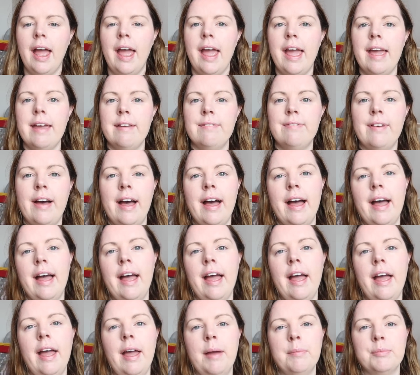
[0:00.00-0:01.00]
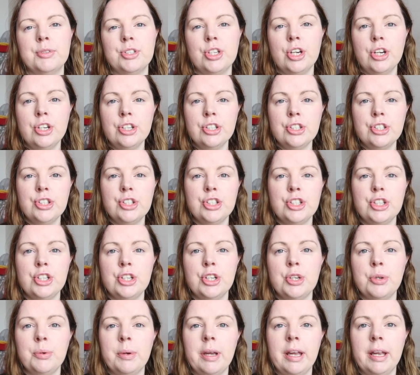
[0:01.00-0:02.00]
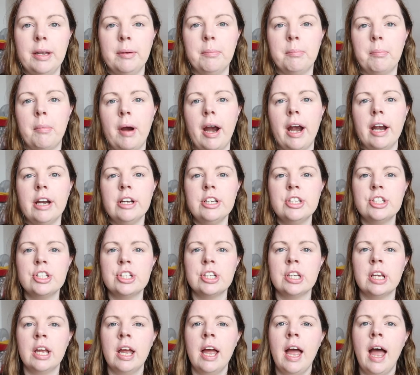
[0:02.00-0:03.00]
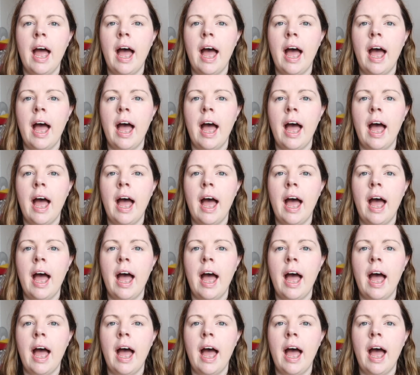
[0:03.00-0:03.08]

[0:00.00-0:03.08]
Ava turned 2 in March,